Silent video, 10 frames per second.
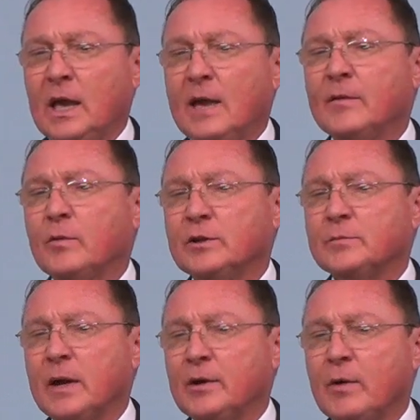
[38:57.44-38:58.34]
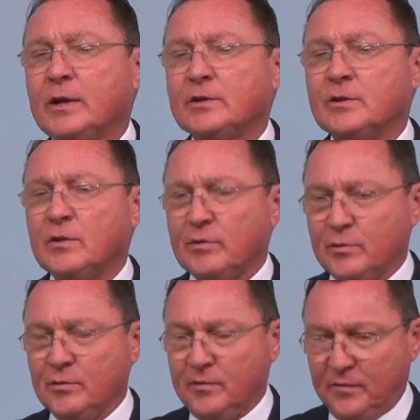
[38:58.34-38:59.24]
If it was by grace
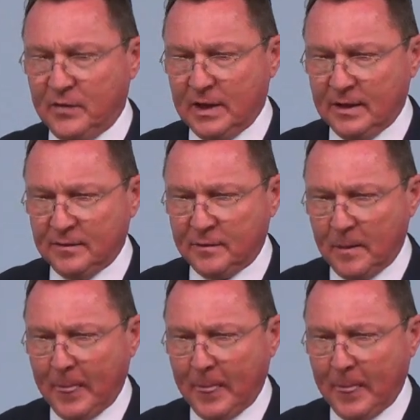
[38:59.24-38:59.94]
through faith,